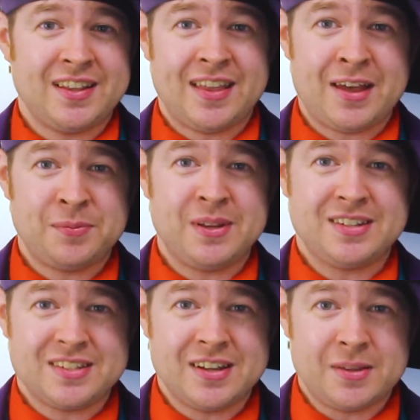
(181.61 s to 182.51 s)
allowed me to
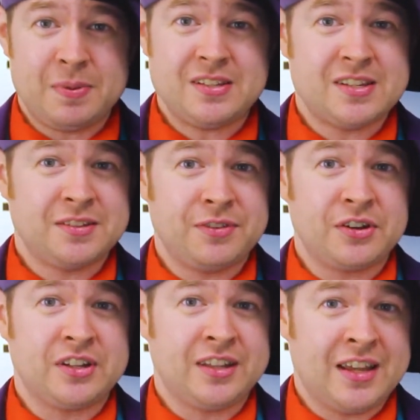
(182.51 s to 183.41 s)
study pieces of their
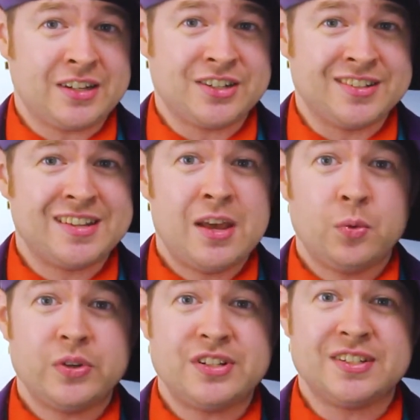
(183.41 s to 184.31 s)
collections,
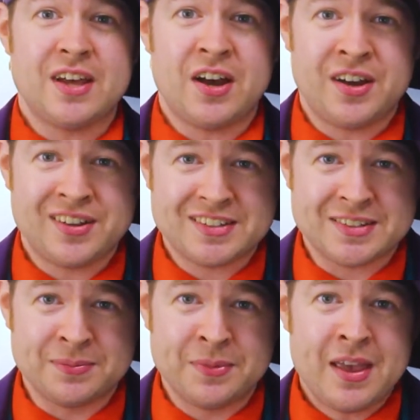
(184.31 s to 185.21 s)
which is
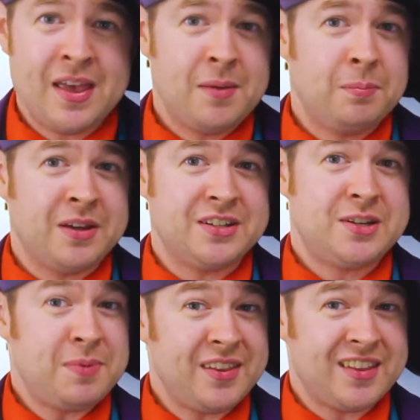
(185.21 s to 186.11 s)
awesome, but
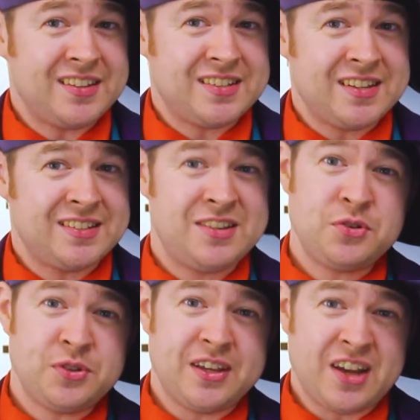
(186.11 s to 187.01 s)
shipping these things
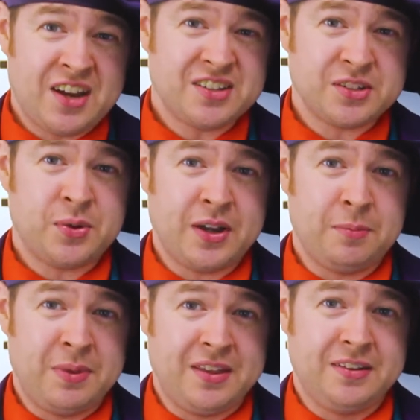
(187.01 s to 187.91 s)
usually costs quite a
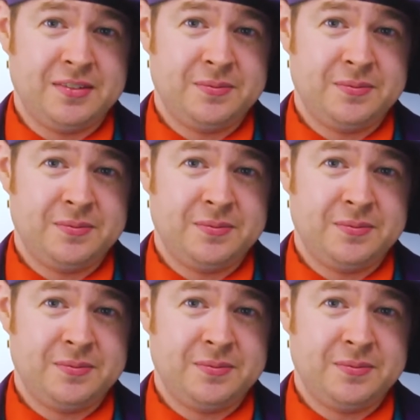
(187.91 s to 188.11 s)
bit.